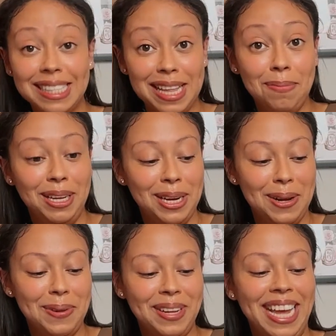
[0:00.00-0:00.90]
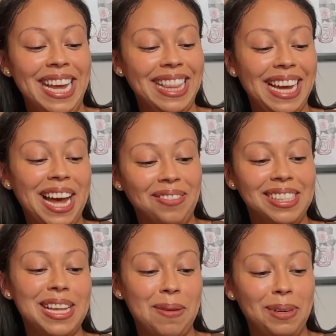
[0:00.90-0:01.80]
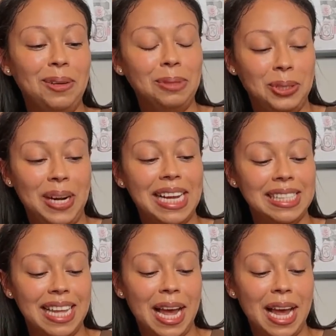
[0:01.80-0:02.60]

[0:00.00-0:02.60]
let me know in the comments down below what you guys think.